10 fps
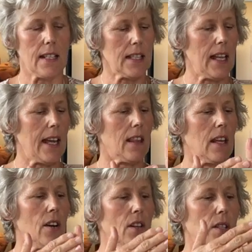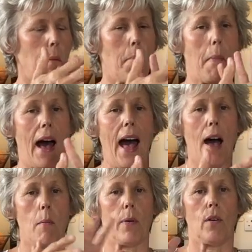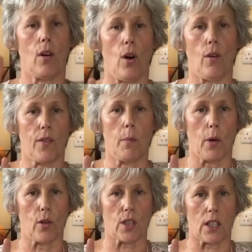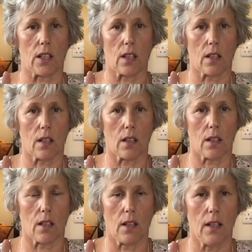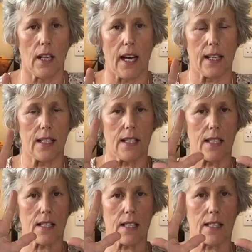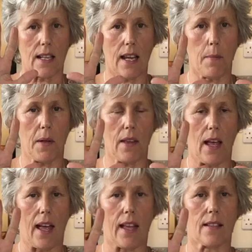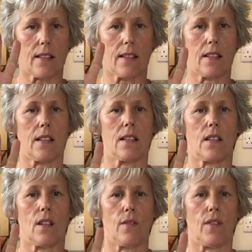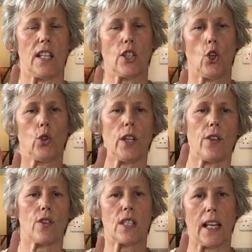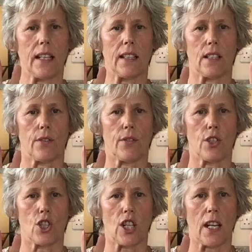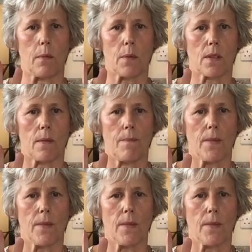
it is like there is a map of the body. And it is the same in the hands as it is in the feet, only they're slightly different shapes.